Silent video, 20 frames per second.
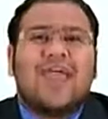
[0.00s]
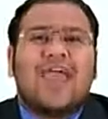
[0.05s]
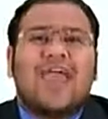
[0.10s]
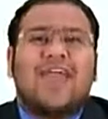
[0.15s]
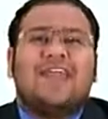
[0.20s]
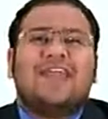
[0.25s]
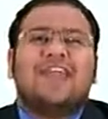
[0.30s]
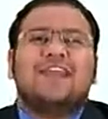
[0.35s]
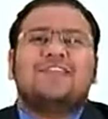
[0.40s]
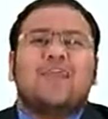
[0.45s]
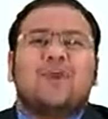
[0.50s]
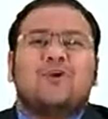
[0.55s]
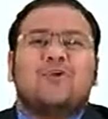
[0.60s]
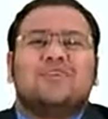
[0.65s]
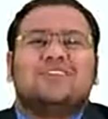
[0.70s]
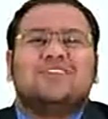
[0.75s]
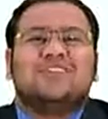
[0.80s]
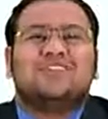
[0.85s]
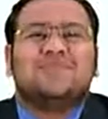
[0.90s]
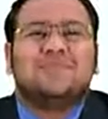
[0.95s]
Anything
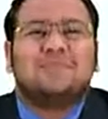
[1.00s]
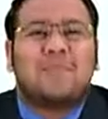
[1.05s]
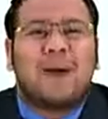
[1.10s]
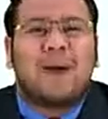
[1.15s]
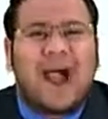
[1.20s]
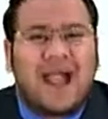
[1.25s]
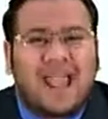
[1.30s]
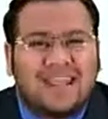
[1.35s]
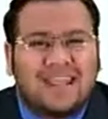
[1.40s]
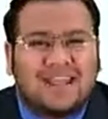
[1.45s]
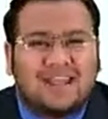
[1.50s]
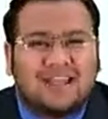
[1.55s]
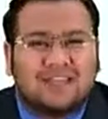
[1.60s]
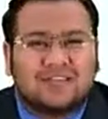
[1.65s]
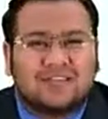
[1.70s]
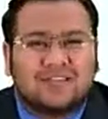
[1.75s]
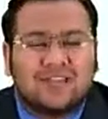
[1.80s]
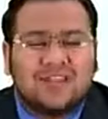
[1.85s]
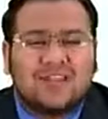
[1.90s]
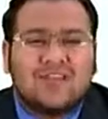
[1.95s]
which is
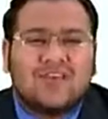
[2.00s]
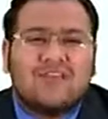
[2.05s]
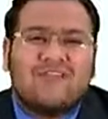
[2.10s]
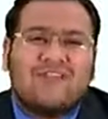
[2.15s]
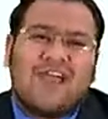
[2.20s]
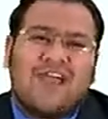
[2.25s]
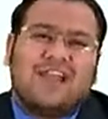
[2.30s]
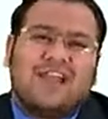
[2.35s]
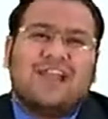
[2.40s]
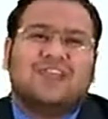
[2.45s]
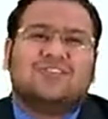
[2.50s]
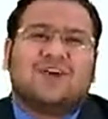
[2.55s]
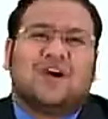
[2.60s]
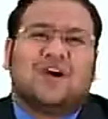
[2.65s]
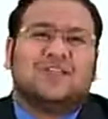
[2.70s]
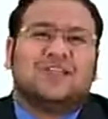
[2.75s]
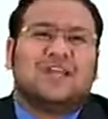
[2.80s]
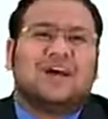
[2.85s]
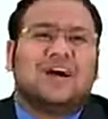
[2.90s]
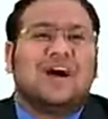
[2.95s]
minus, well, it is
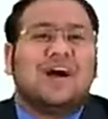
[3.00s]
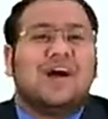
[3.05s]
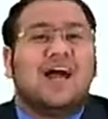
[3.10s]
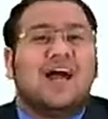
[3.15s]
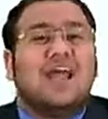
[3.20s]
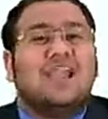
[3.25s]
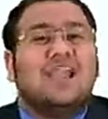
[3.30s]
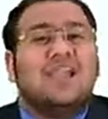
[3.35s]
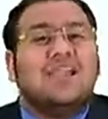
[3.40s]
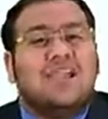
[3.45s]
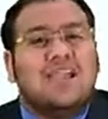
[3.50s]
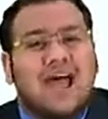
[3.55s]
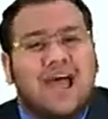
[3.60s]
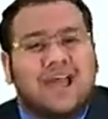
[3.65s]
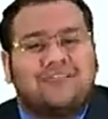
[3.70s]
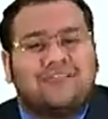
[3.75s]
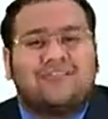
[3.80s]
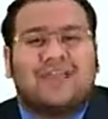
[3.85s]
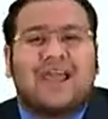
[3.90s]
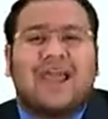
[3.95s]
on the
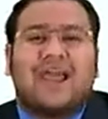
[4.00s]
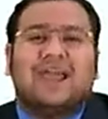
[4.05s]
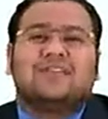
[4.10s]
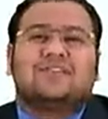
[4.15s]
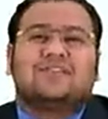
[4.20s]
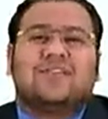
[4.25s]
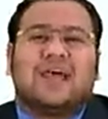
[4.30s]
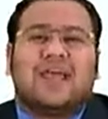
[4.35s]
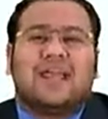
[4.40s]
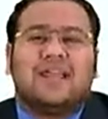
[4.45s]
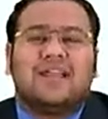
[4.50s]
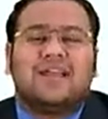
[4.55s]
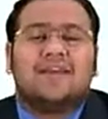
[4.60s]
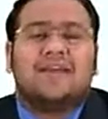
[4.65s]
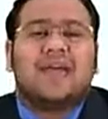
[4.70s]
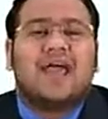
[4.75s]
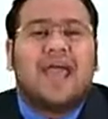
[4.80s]
left hand side.